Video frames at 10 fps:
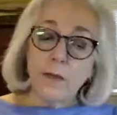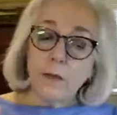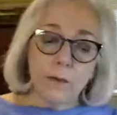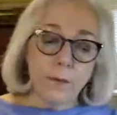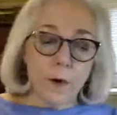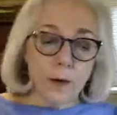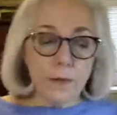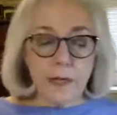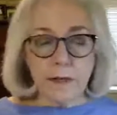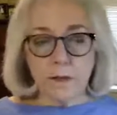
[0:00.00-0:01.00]
If you have
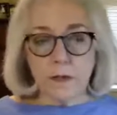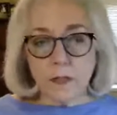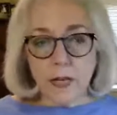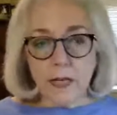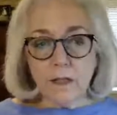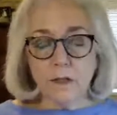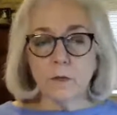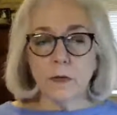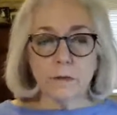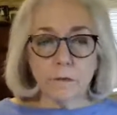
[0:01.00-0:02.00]
property in other states,
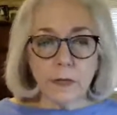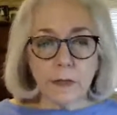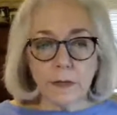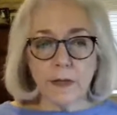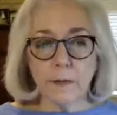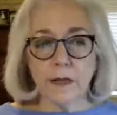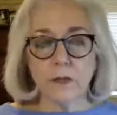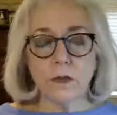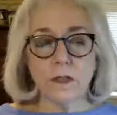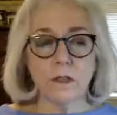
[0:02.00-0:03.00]
you want to really think about a
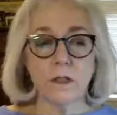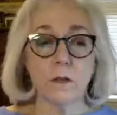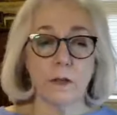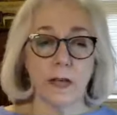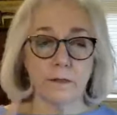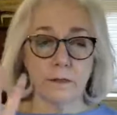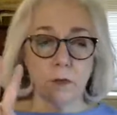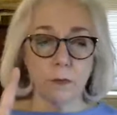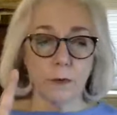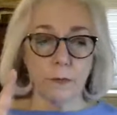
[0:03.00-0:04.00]
trust so you don't have
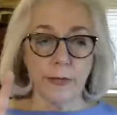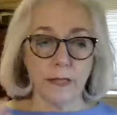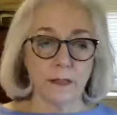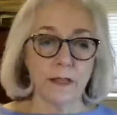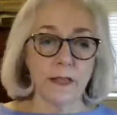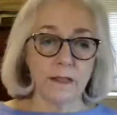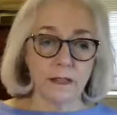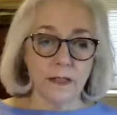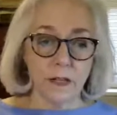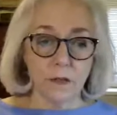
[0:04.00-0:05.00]
2 probates in the
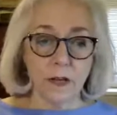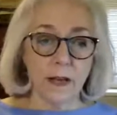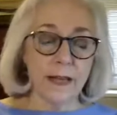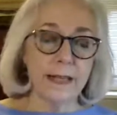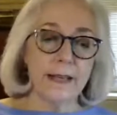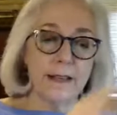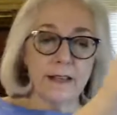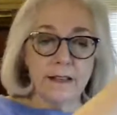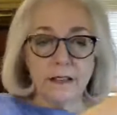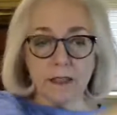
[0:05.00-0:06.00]
state you die
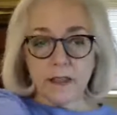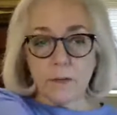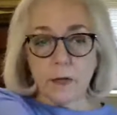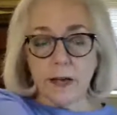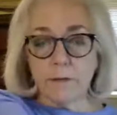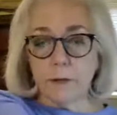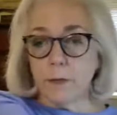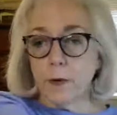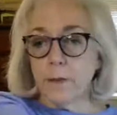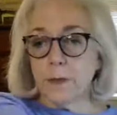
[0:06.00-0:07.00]
and in the state where you have
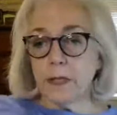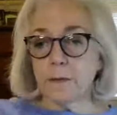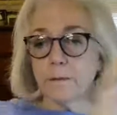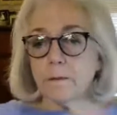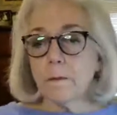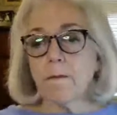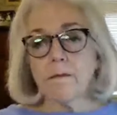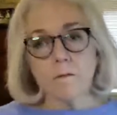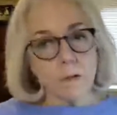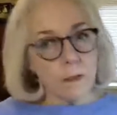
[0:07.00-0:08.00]
real property.
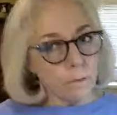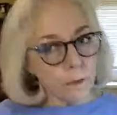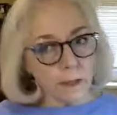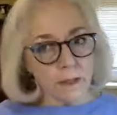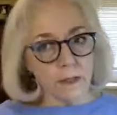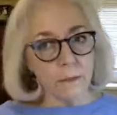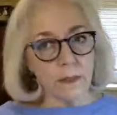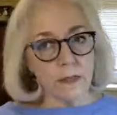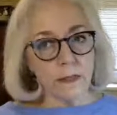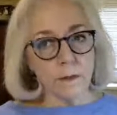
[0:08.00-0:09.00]
Some really
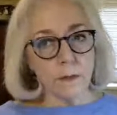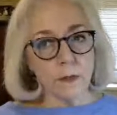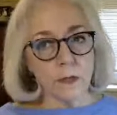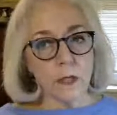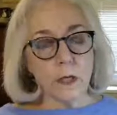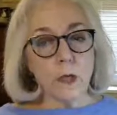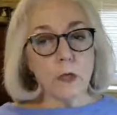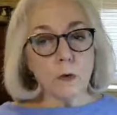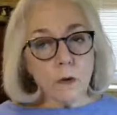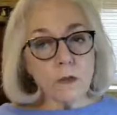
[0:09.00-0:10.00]
simple examples.
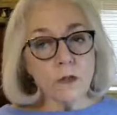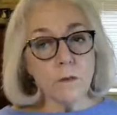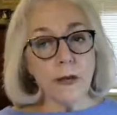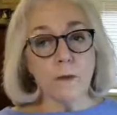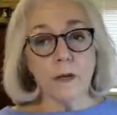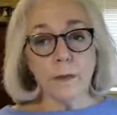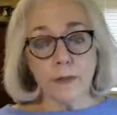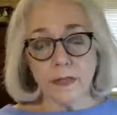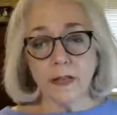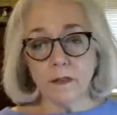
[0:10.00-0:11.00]
You also might want to
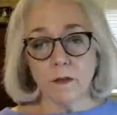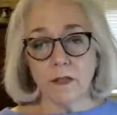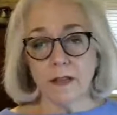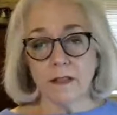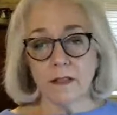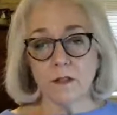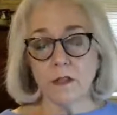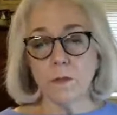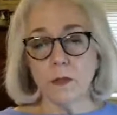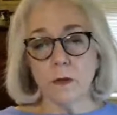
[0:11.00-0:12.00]
protect those assets.
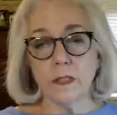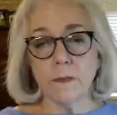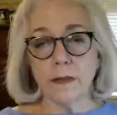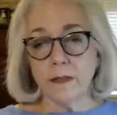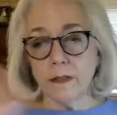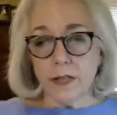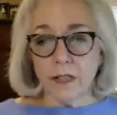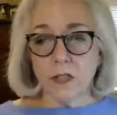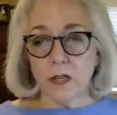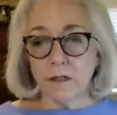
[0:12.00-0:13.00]
Jim, you talked about the
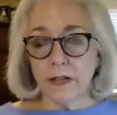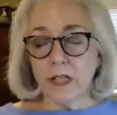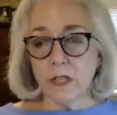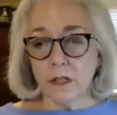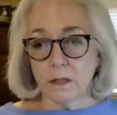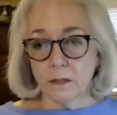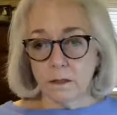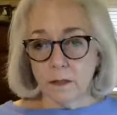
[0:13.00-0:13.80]
next generation.